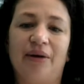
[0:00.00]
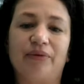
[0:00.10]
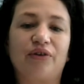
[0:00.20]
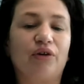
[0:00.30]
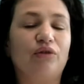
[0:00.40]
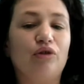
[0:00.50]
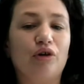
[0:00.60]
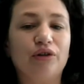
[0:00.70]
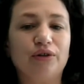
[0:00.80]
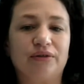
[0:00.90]
So
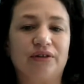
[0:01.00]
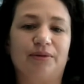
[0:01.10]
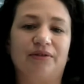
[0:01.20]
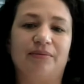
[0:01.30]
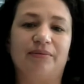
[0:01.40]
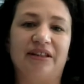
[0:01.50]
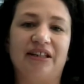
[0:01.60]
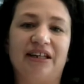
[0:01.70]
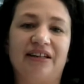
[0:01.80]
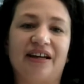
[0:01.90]
know your
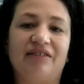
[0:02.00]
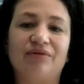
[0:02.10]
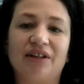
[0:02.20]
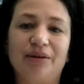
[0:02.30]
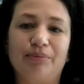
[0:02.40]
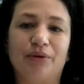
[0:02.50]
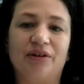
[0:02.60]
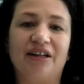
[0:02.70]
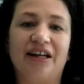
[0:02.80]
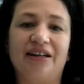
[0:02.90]
responsibilities, and really
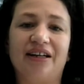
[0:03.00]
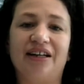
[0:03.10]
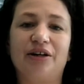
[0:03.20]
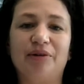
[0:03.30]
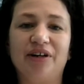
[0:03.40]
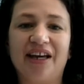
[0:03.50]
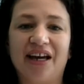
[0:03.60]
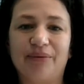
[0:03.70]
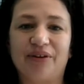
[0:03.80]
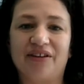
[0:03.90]
importantly,
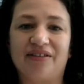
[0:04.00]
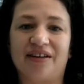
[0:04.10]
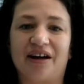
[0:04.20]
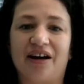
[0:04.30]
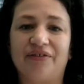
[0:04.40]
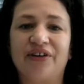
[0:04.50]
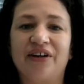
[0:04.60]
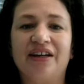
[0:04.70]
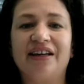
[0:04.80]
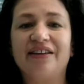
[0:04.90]
communicate with your staff,
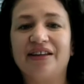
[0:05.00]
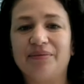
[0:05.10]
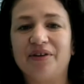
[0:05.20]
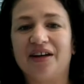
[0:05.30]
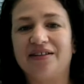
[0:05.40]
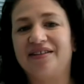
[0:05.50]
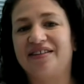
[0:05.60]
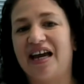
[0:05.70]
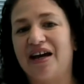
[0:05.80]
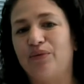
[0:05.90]
get them to
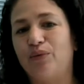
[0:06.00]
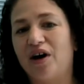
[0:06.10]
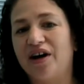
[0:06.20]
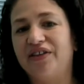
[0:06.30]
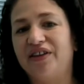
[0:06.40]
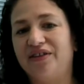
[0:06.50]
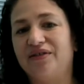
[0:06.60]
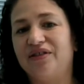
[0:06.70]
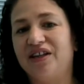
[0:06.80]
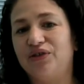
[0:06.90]
understand why
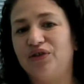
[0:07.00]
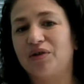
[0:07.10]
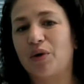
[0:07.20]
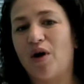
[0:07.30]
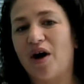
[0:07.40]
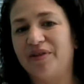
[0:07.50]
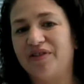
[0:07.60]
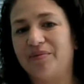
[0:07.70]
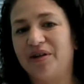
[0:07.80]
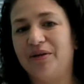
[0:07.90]
these new
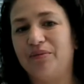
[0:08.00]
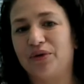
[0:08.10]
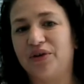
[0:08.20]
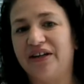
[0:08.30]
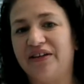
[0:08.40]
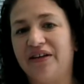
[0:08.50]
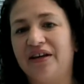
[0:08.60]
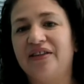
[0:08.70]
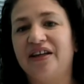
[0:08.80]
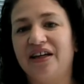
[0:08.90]
requirements are being brought in,
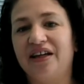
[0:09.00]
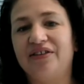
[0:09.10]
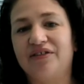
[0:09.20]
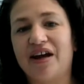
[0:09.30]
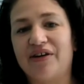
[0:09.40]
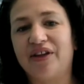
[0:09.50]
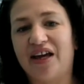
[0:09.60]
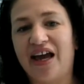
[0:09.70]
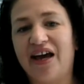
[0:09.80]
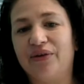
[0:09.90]
that it is around
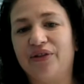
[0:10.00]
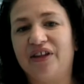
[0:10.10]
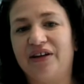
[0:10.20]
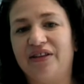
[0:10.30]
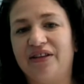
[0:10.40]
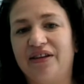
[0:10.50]
their health that